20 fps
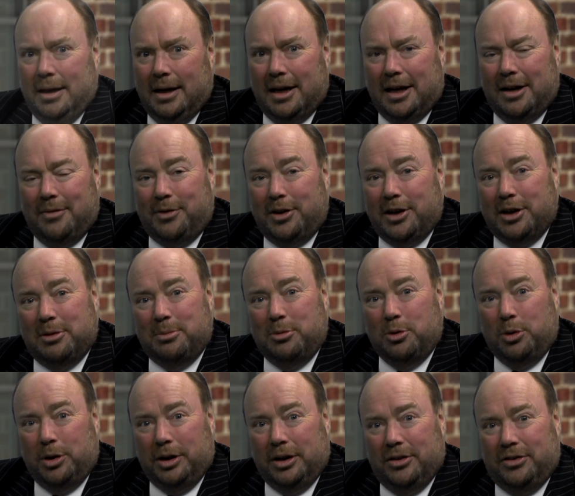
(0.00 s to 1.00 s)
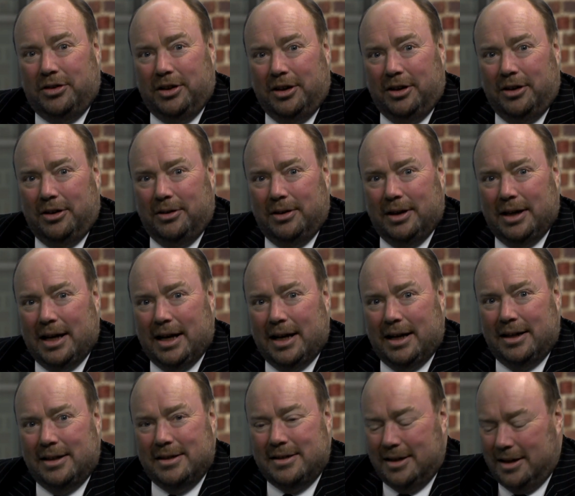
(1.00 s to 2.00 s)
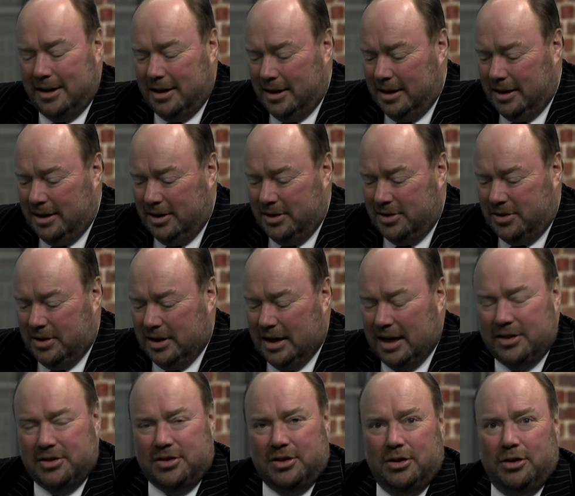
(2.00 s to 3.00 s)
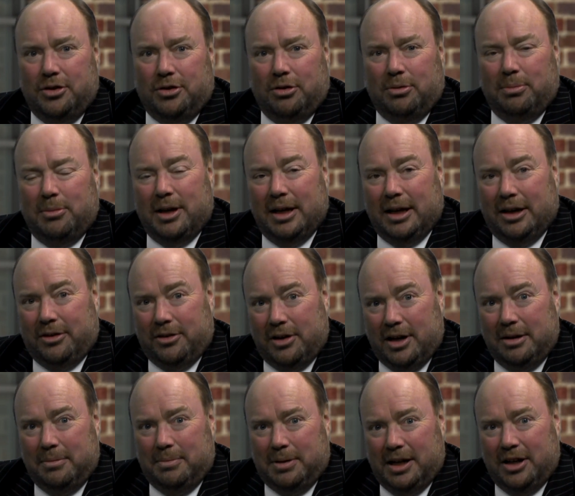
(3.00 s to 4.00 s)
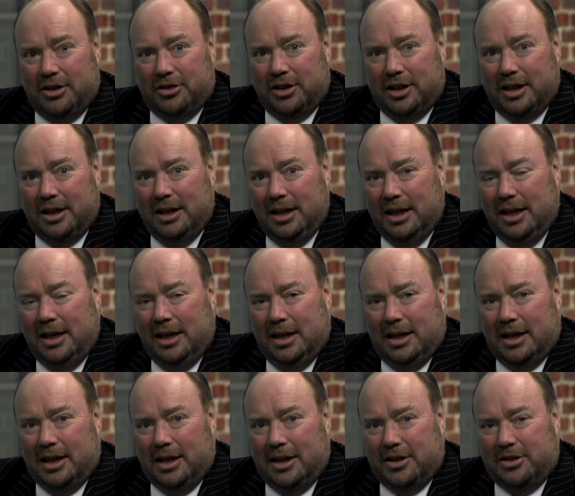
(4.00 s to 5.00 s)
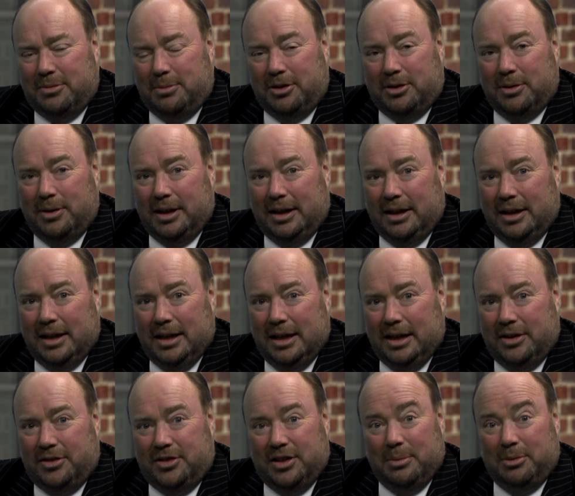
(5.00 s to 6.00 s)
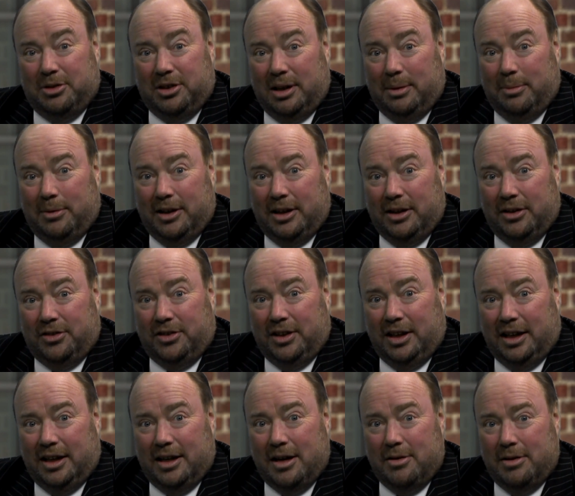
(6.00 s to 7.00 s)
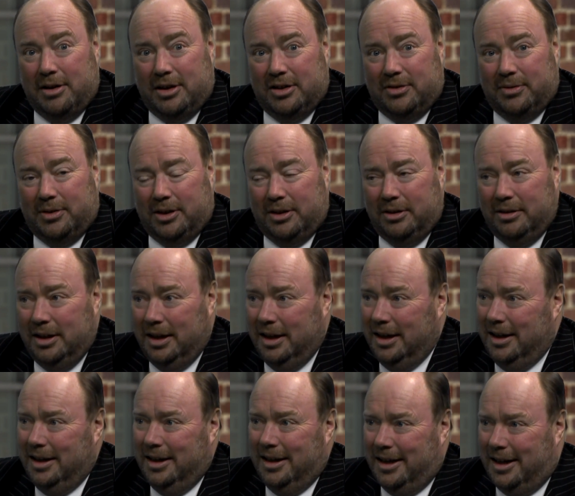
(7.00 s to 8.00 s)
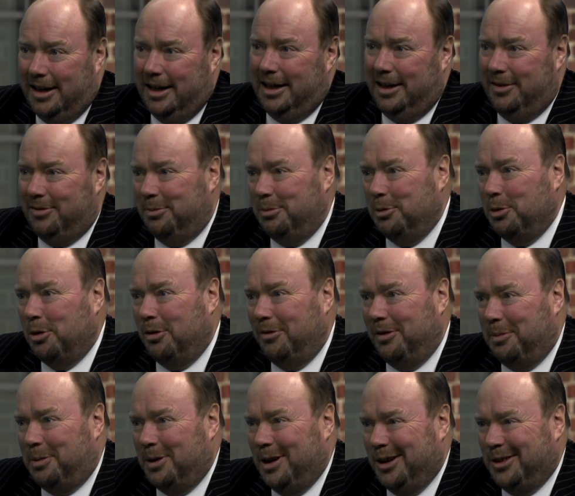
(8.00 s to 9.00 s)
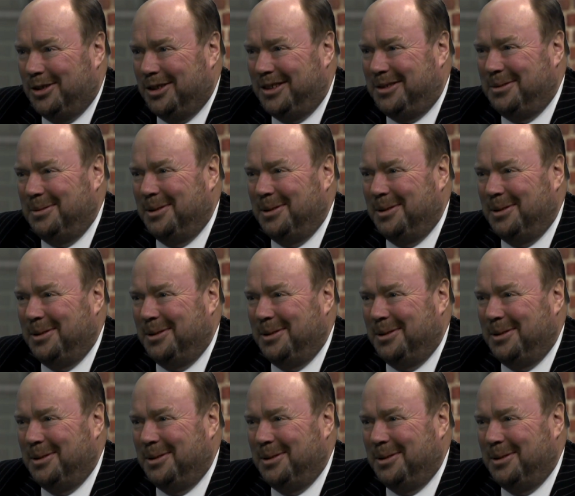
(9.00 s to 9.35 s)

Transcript: Very good morning to you, and it is, as usual, my great pleasure to be doing a Tip TV CEO interview, and even more of a pleasure to